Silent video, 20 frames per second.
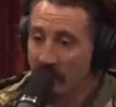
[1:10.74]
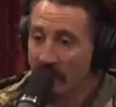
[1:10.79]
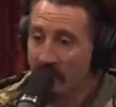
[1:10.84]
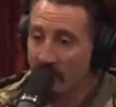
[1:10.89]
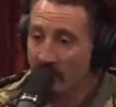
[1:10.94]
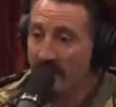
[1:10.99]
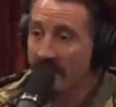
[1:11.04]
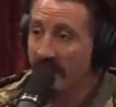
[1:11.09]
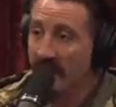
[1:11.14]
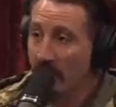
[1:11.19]

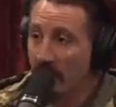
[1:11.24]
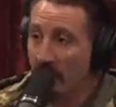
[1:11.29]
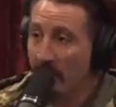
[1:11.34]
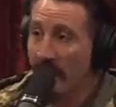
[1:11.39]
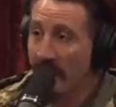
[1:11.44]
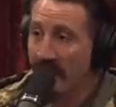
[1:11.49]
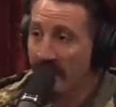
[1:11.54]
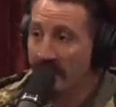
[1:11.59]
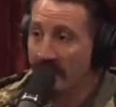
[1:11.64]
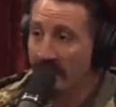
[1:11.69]
should scare the
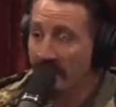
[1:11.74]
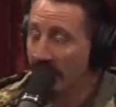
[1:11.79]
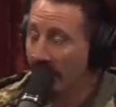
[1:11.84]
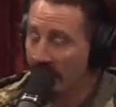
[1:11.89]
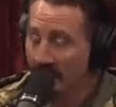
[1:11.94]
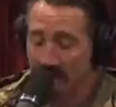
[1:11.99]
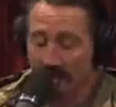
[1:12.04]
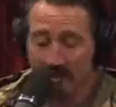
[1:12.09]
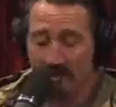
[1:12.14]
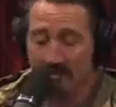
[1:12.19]
pants,
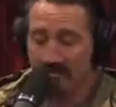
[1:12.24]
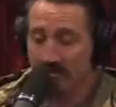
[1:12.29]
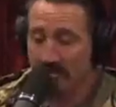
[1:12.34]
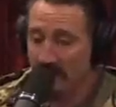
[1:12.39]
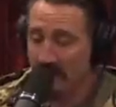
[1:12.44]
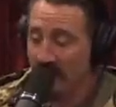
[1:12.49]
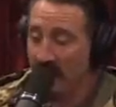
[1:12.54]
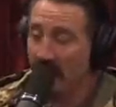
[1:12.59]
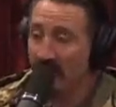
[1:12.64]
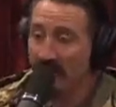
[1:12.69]
like just
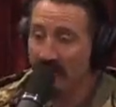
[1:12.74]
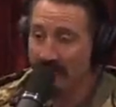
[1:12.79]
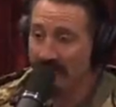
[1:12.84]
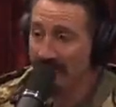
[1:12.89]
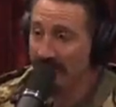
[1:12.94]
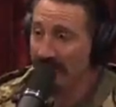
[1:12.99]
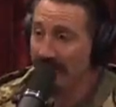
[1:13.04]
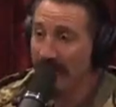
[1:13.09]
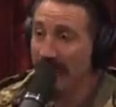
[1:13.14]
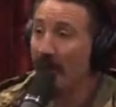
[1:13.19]

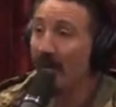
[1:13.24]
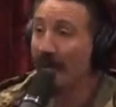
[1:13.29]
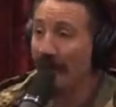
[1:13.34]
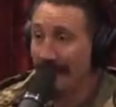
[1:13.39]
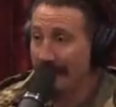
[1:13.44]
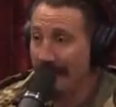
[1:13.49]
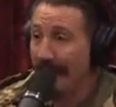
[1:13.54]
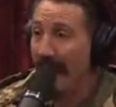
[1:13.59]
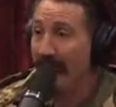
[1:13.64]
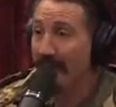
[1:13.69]
scare you
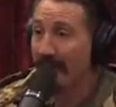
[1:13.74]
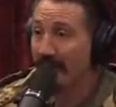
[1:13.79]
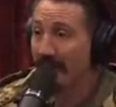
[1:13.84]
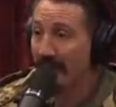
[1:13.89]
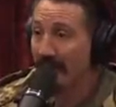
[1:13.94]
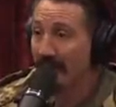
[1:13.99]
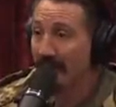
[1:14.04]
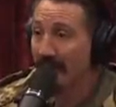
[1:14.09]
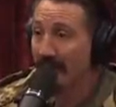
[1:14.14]
to death.